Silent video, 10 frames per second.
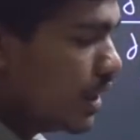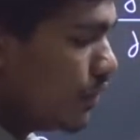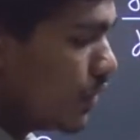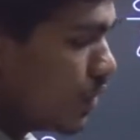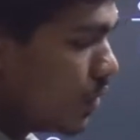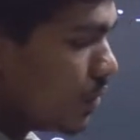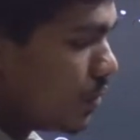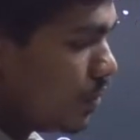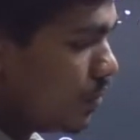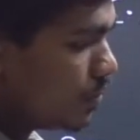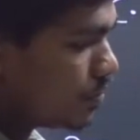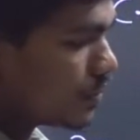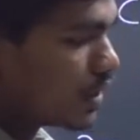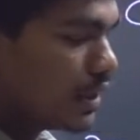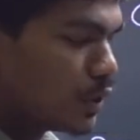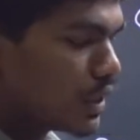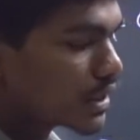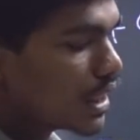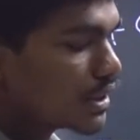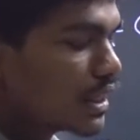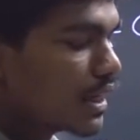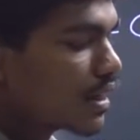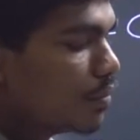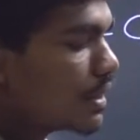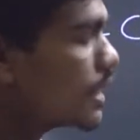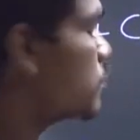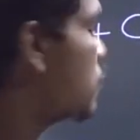If you know, in today's class it will get completed,